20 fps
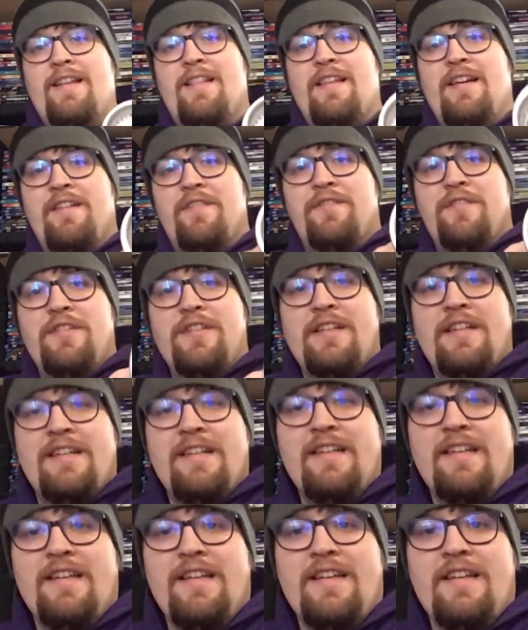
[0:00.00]
I had a lot of
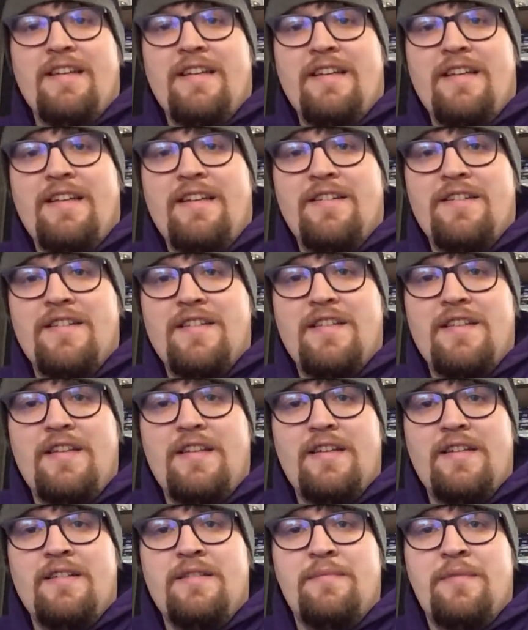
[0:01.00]
fun. Here's
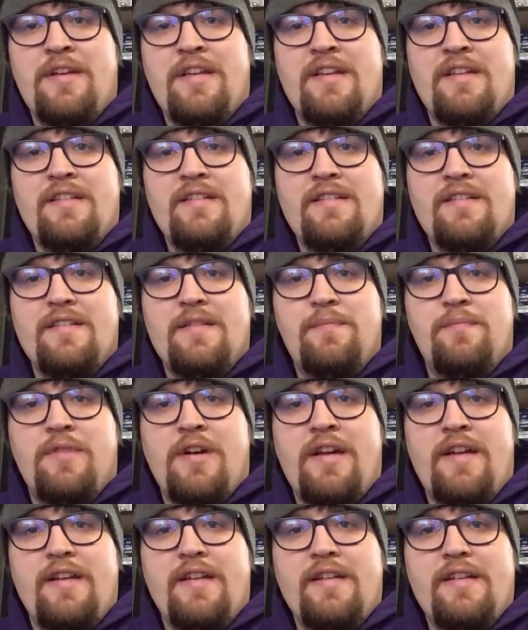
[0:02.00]
the, oh man,
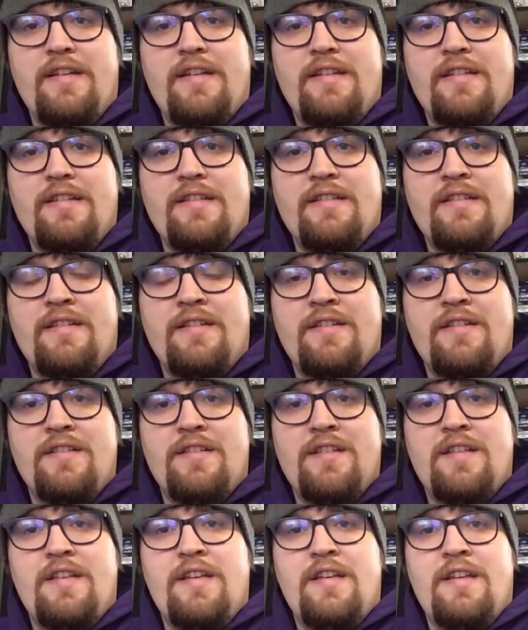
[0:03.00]
it's bright.
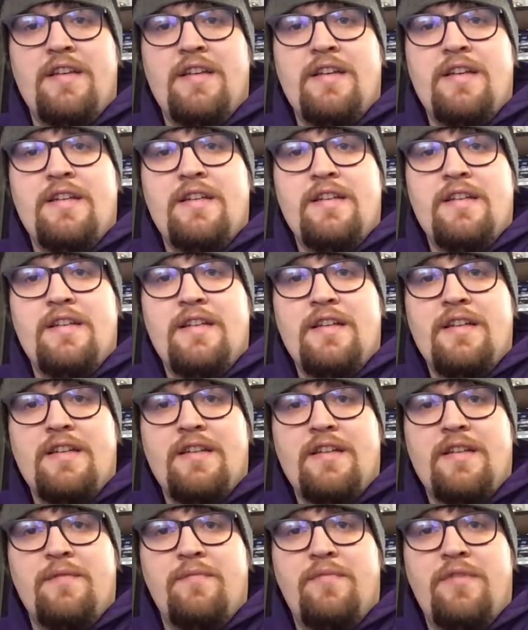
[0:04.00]
Here's the
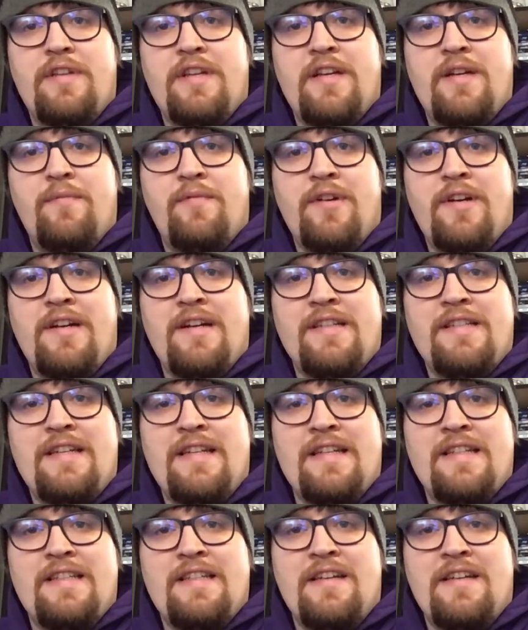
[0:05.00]
completed
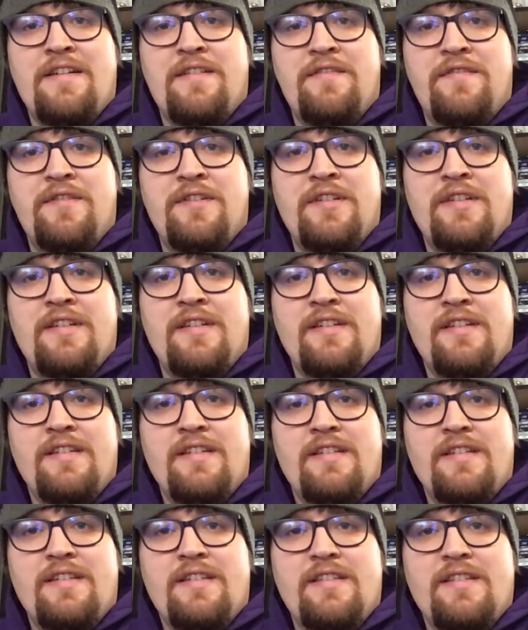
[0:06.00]
product. Had a ton of fun
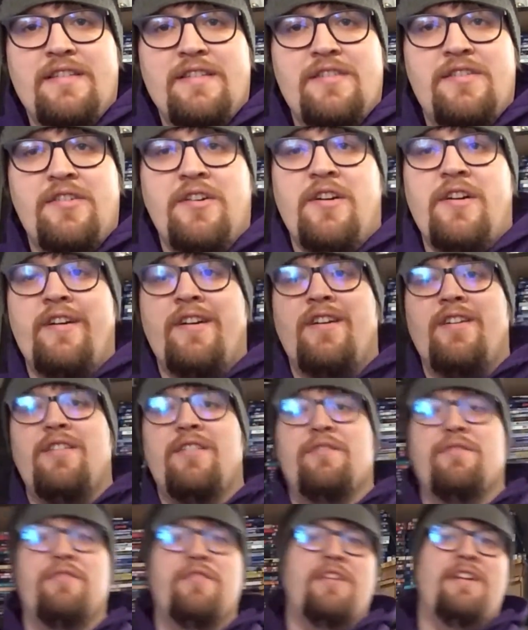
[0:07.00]
drawing
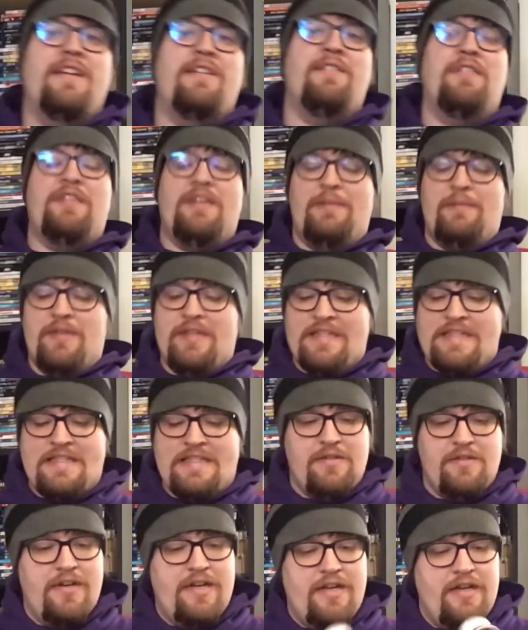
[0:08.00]
all over it and everything, but
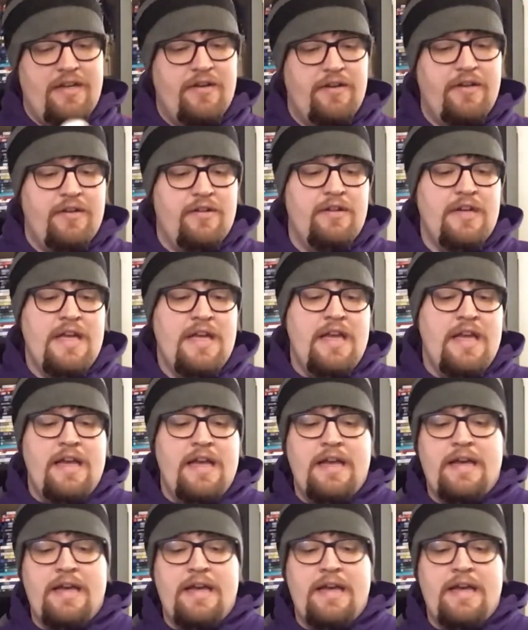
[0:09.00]
this is a great yo-yo.